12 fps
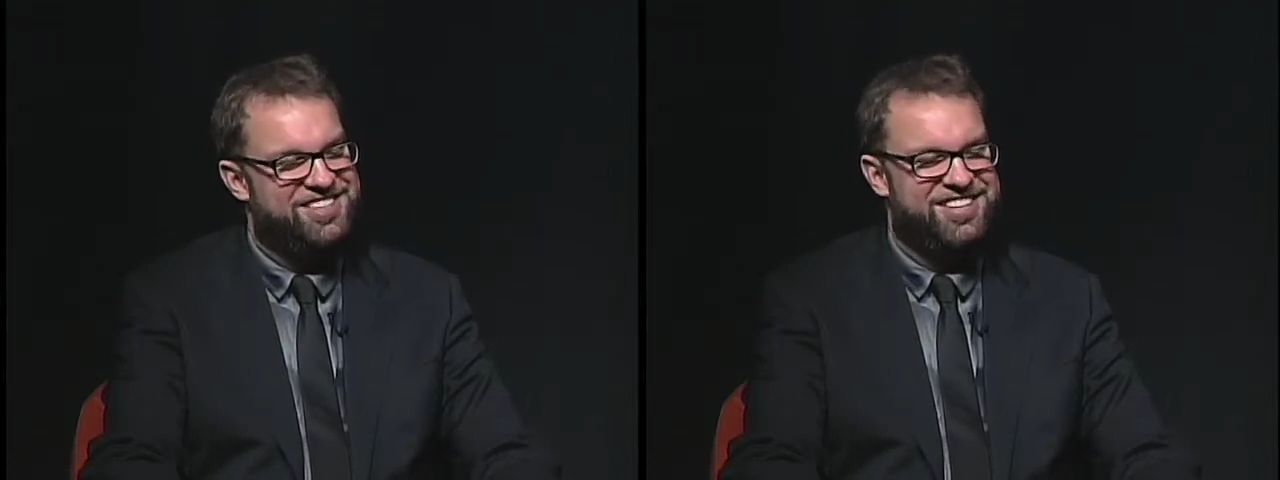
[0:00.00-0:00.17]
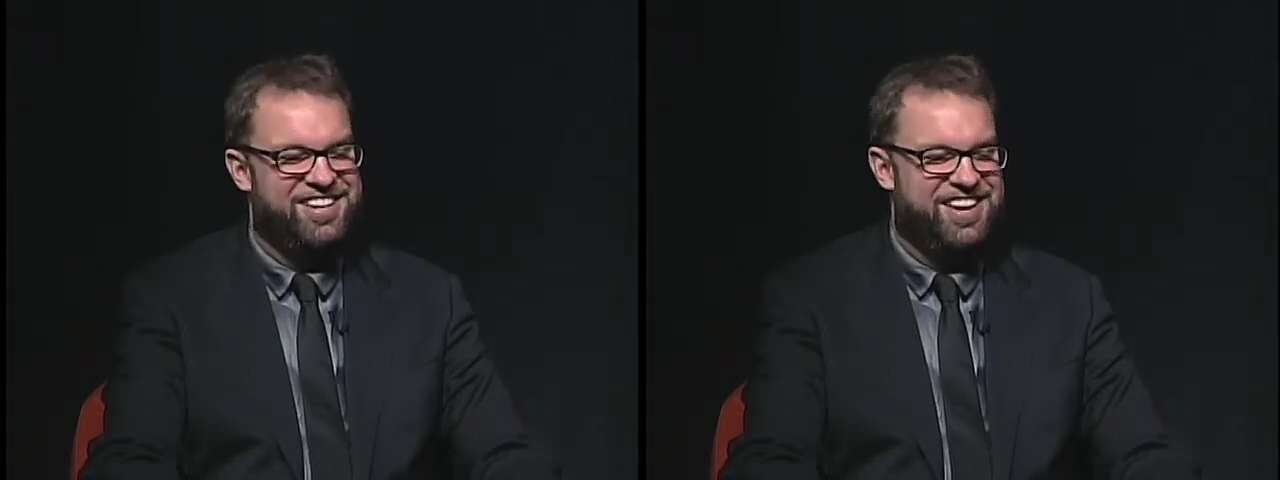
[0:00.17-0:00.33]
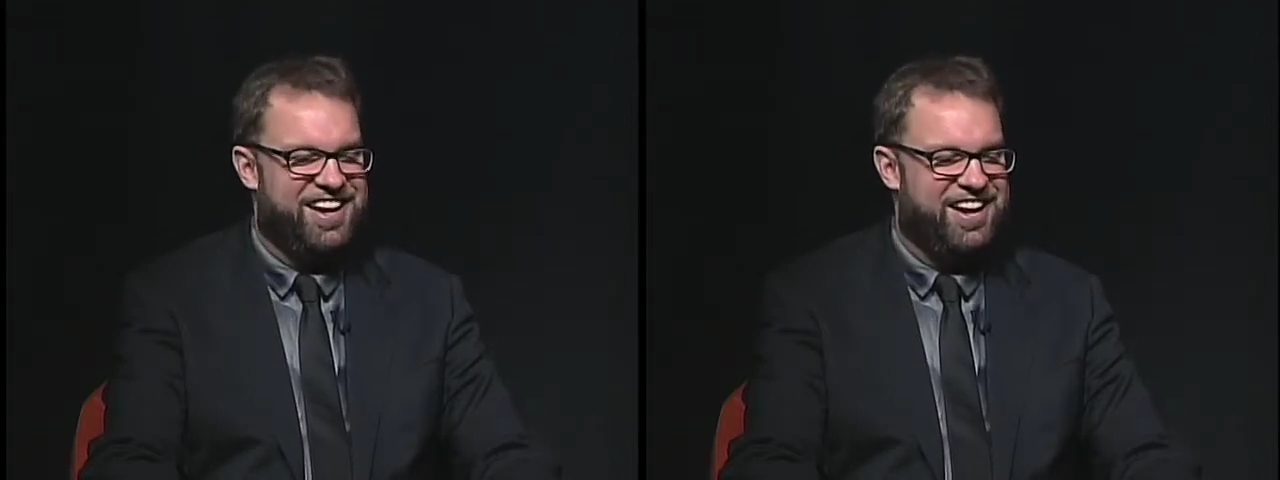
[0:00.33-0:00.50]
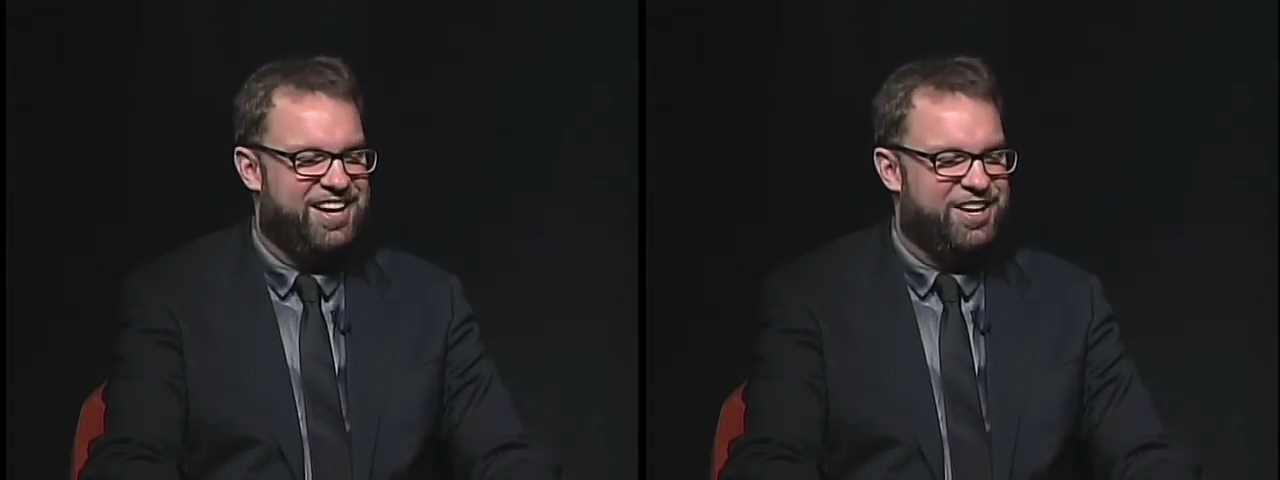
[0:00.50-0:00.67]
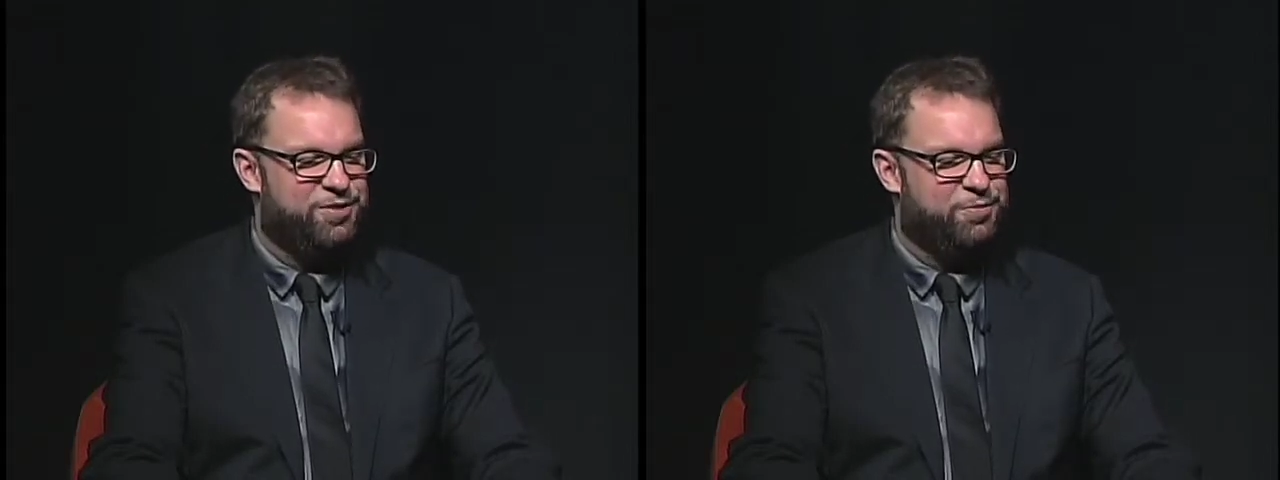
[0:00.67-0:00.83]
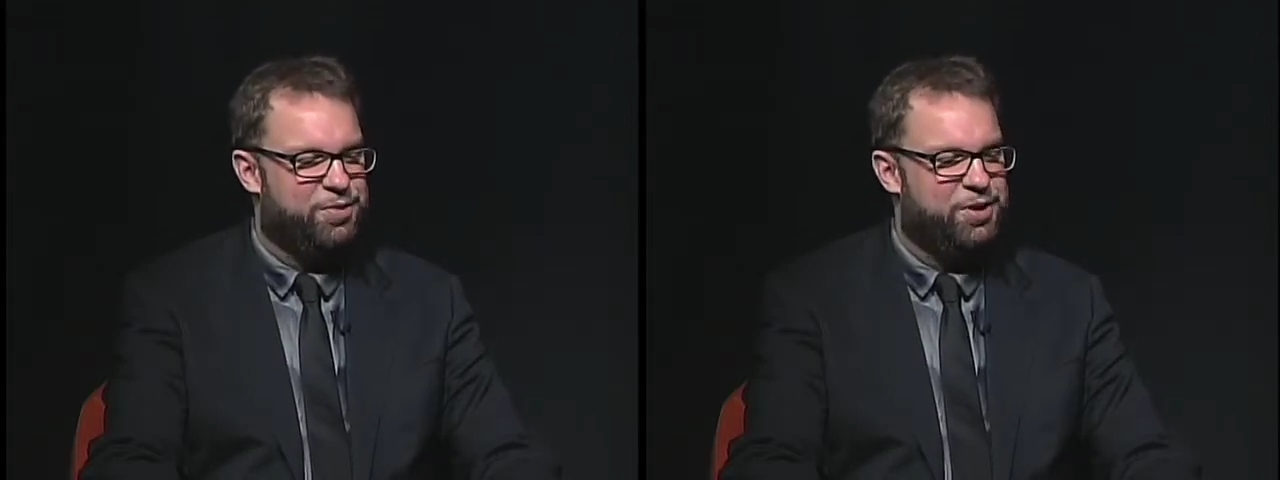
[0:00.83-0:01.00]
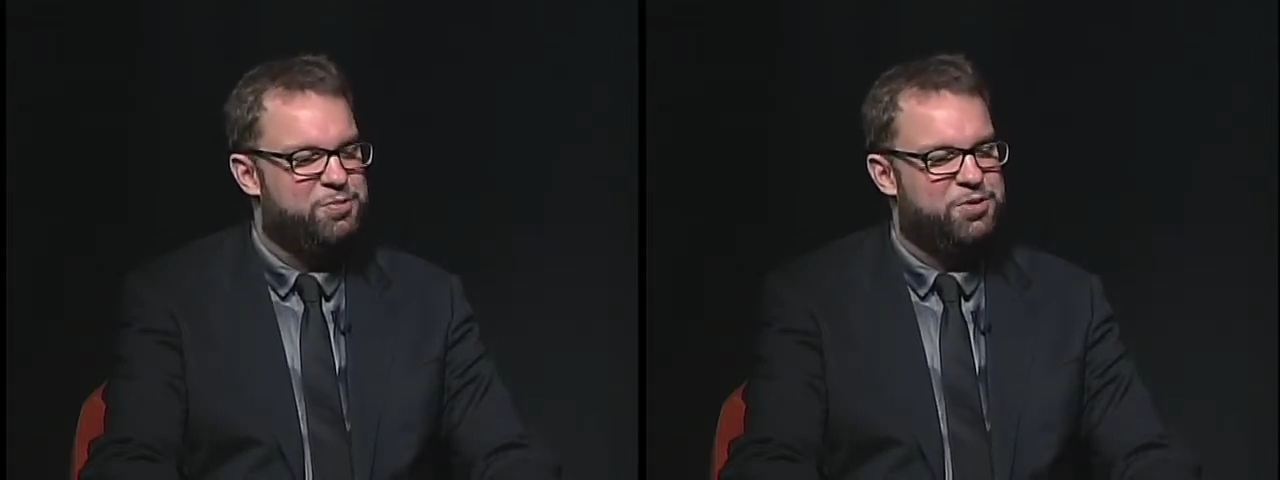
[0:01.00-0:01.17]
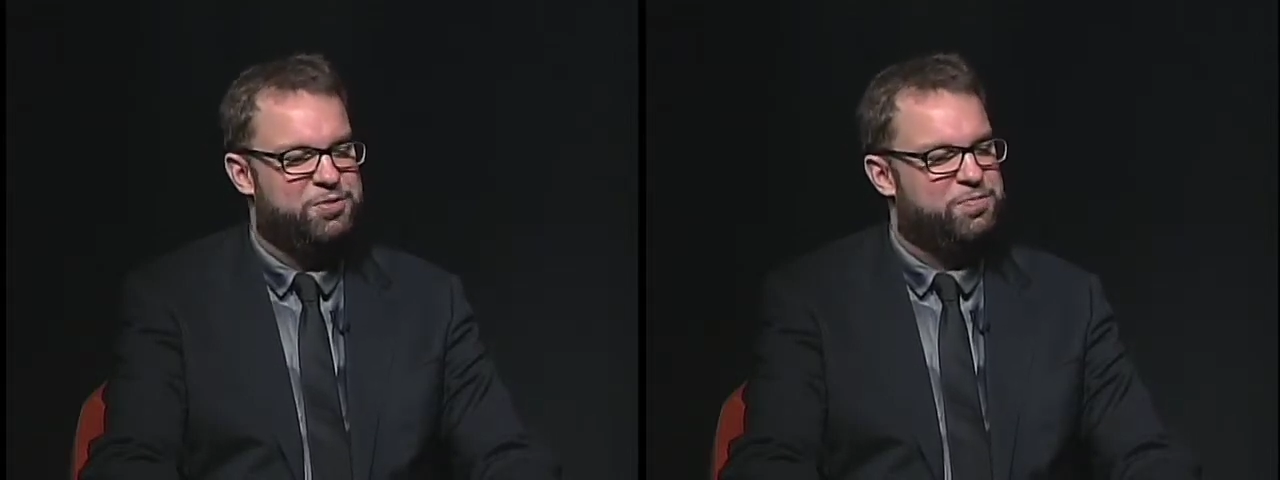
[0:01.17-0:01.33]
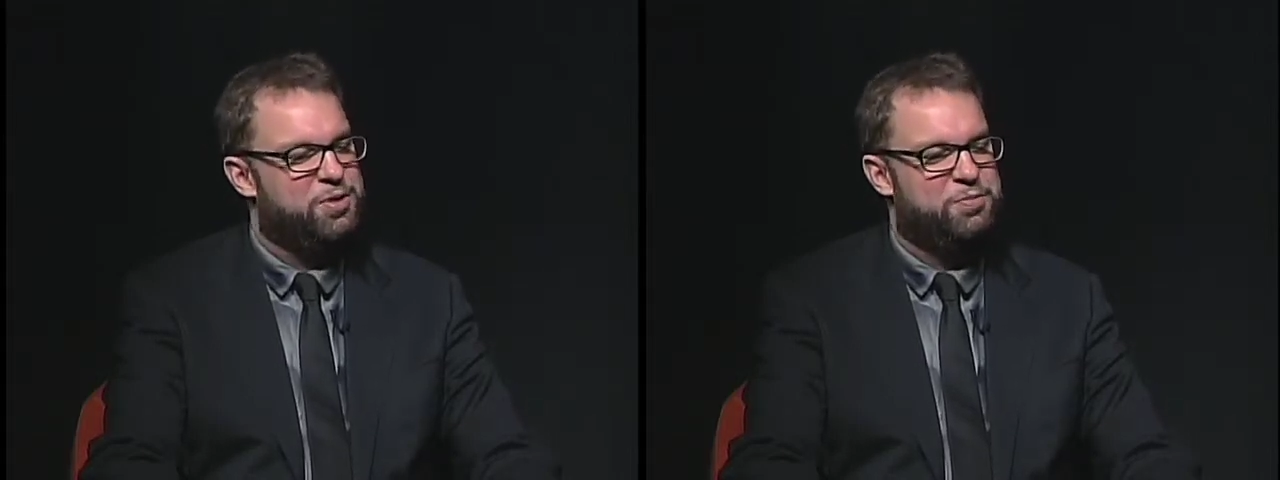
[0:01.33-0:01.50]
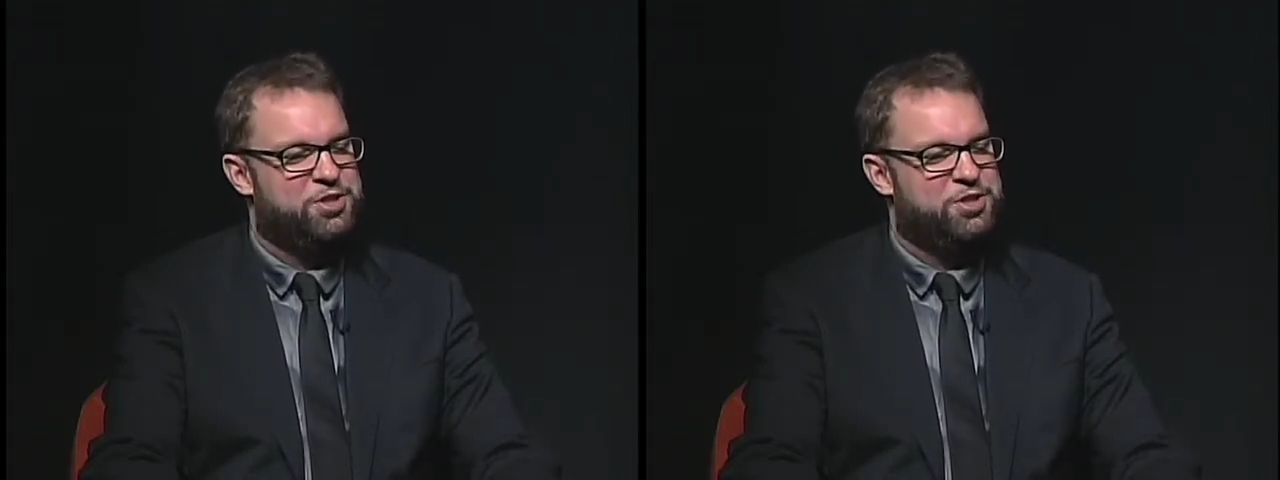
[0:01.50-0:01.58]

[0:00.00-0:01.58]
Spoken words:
and we will